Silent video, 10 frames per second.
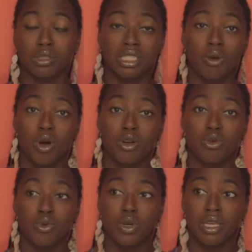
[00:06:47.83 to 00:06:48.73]
someone
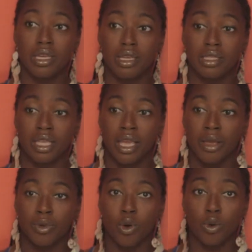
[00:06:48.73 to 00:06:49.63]
who is
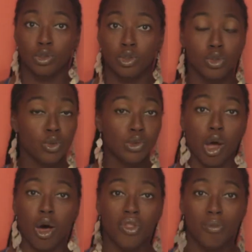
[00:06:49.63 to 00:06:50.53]
going to use
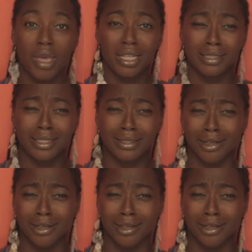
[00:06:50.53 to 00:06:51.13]
all the medicine and